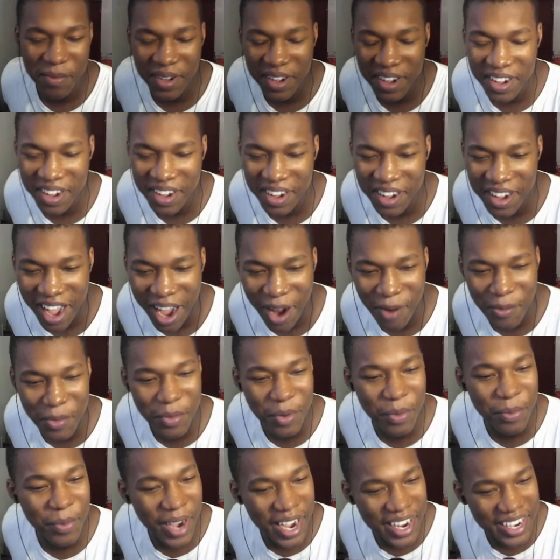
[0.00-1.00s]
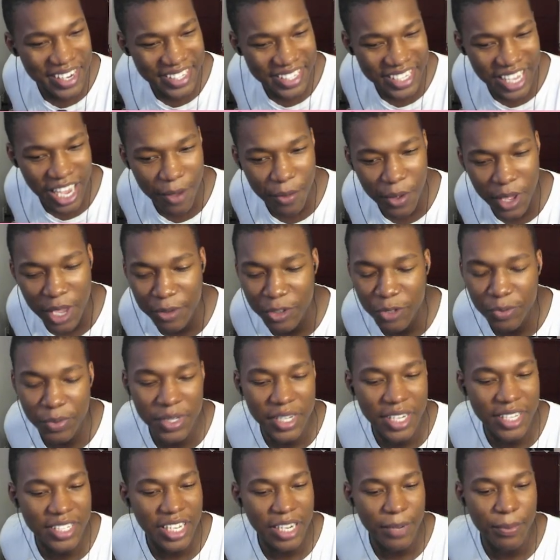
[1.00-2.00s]
But uh, I remember buying this game. It was
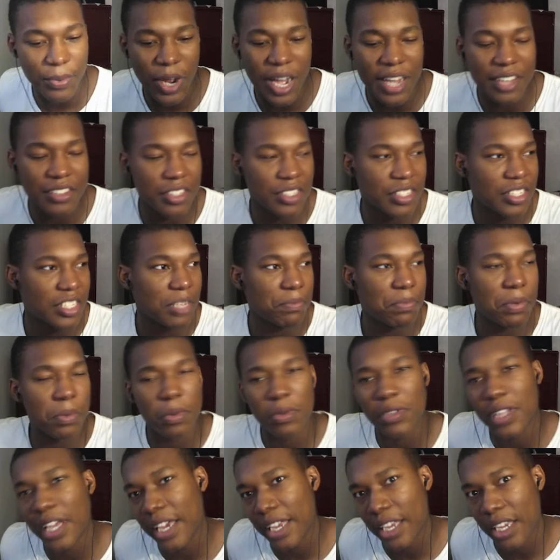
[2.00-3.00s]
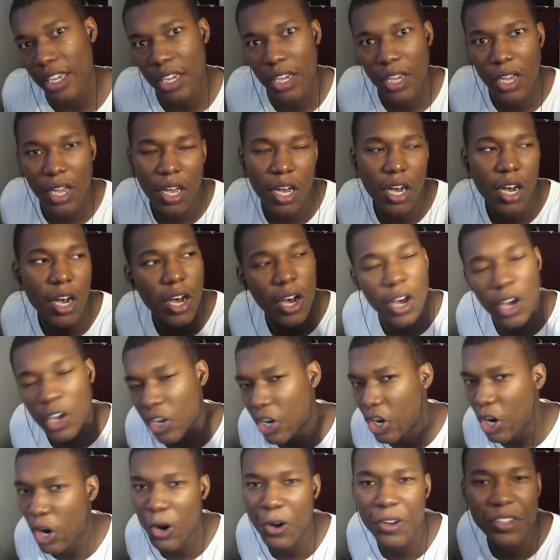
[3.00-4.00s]
because like, bro, I used to see people like
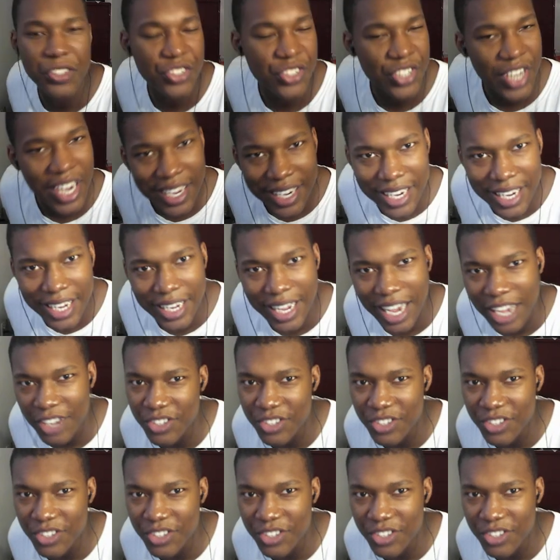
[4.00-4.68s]
uh, Courage JD.